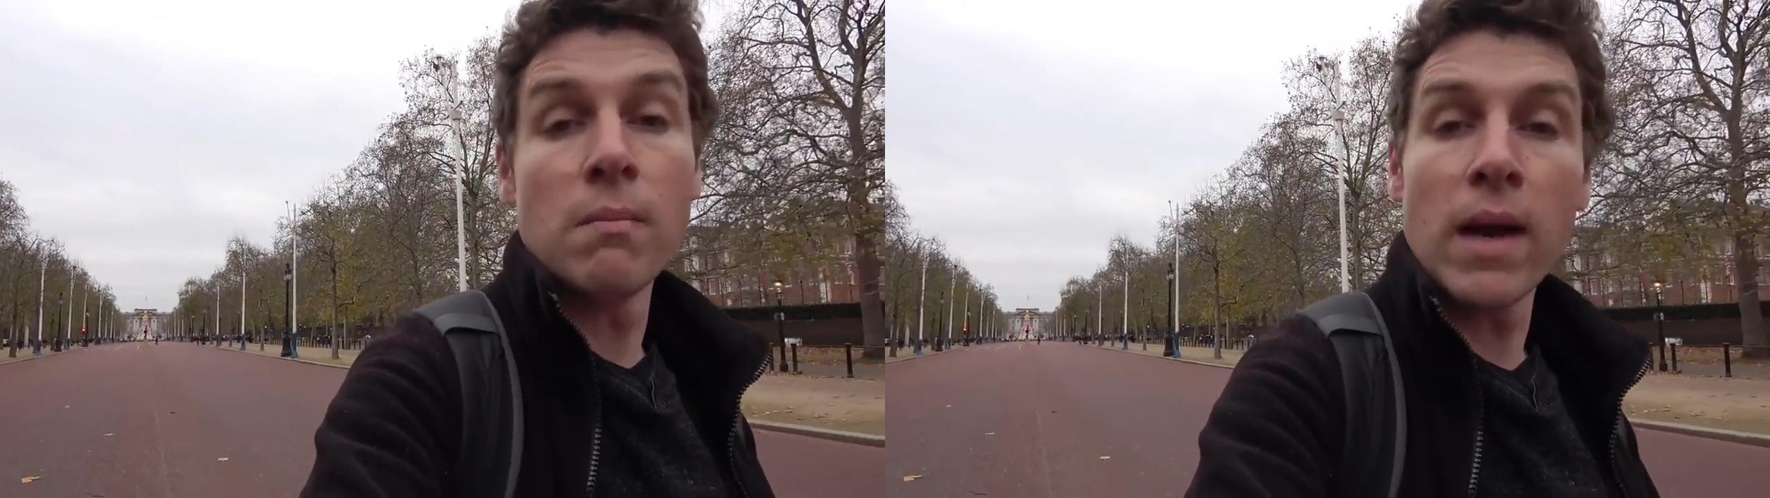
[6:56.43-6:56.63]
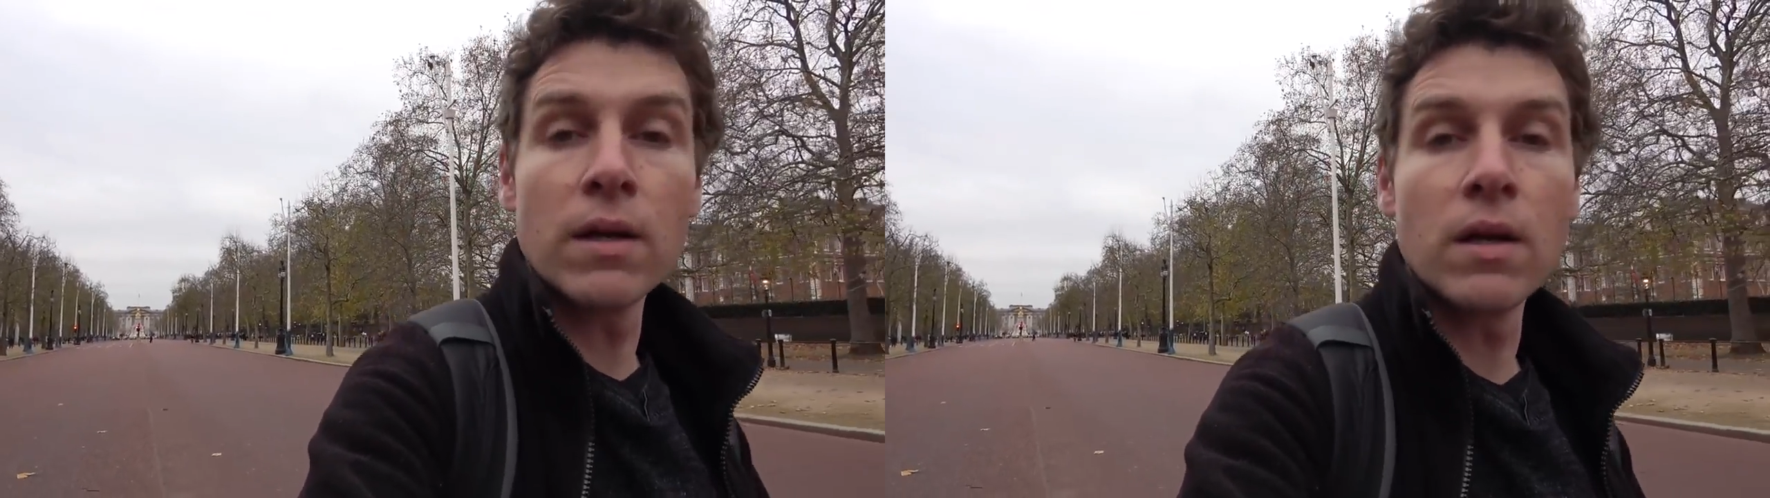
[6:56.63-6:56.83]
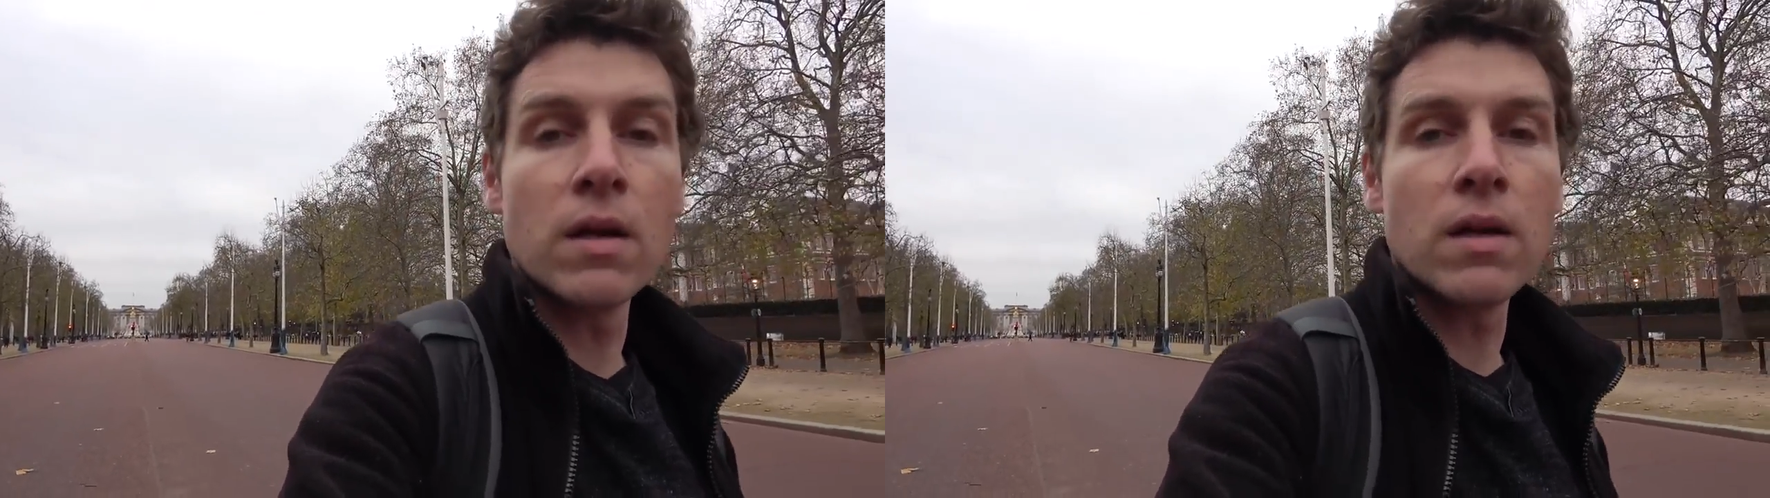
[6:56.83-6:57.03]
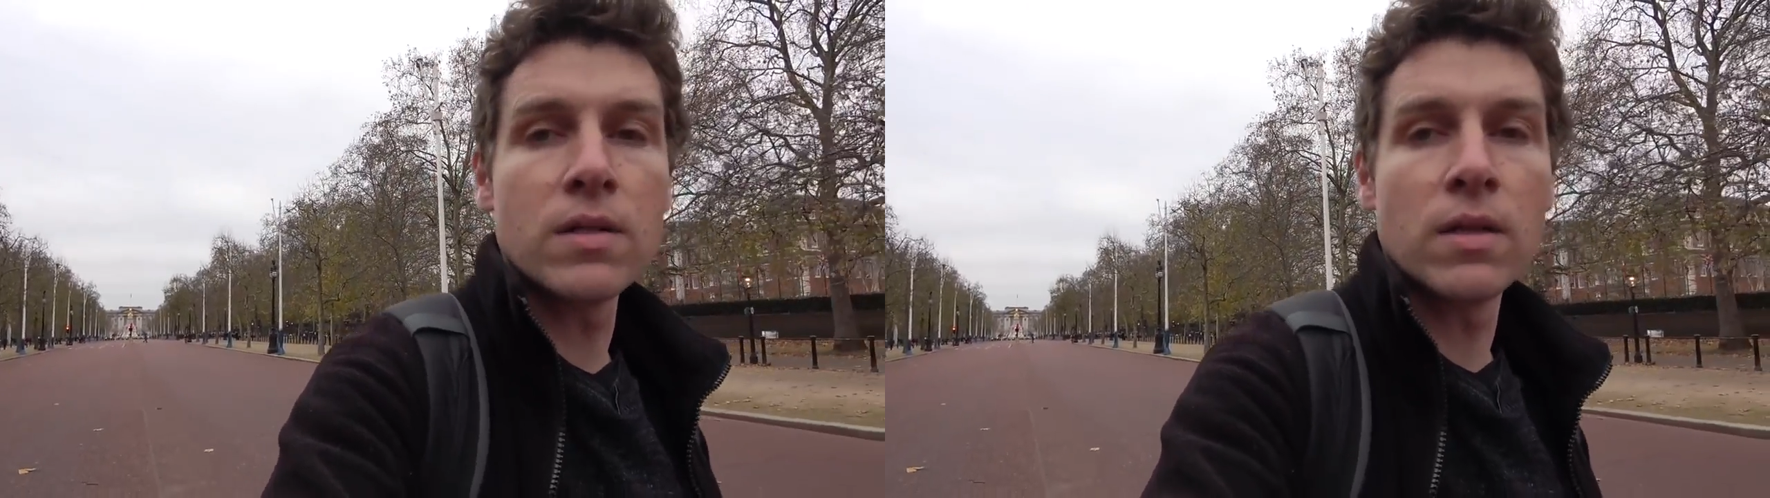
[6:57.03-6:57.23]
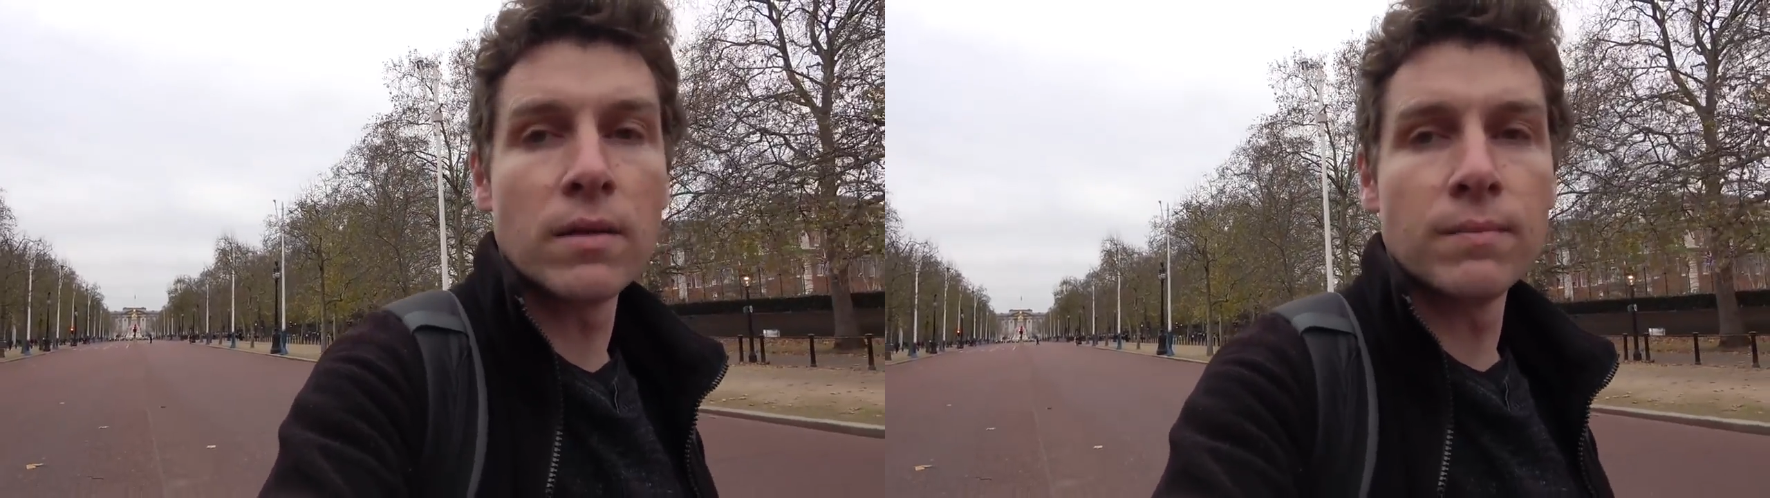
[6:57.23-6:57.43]
Magna
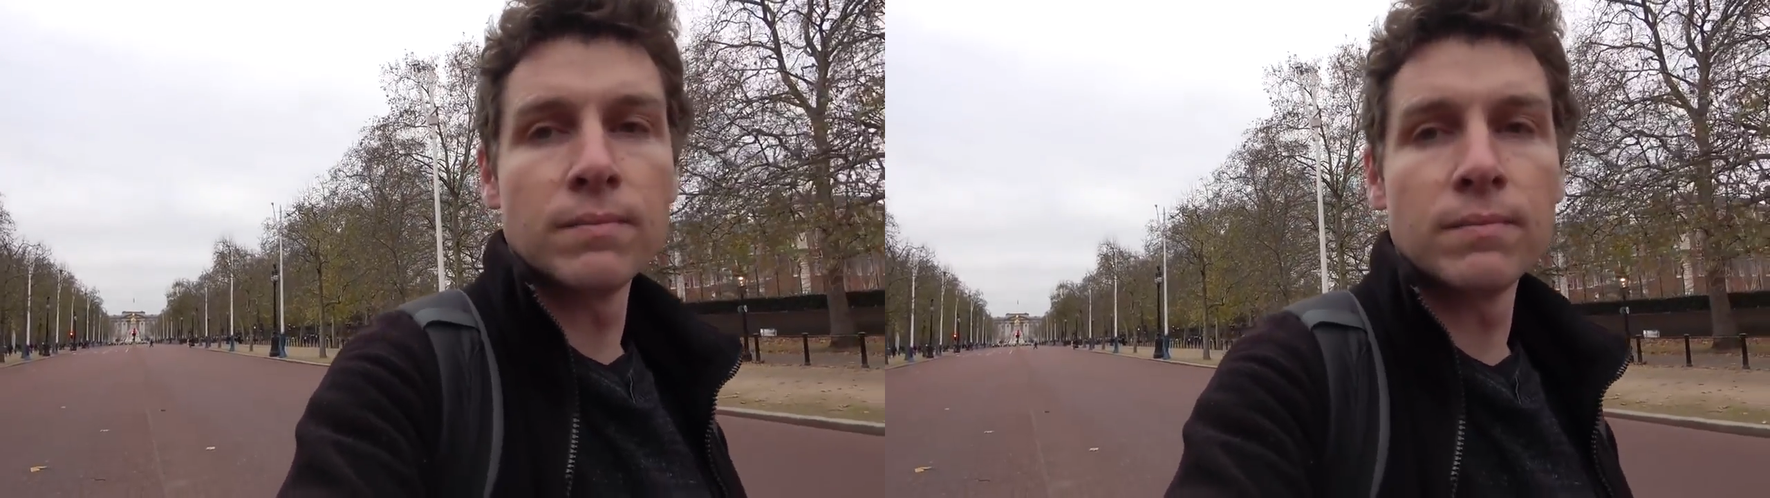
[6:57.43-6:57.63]
Carta.